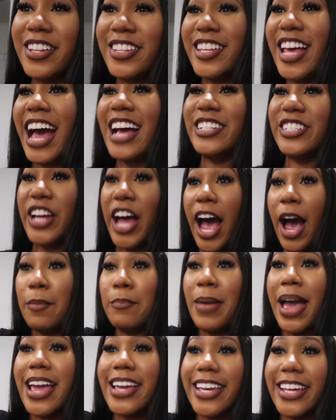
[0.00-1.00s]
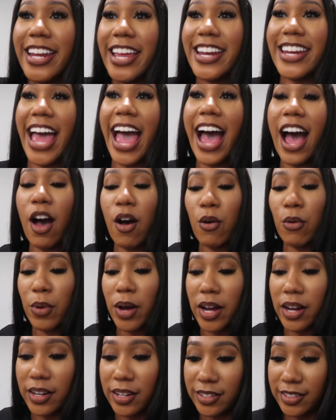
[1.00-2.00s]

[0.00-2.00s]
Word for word: Tasha, I'm making it now.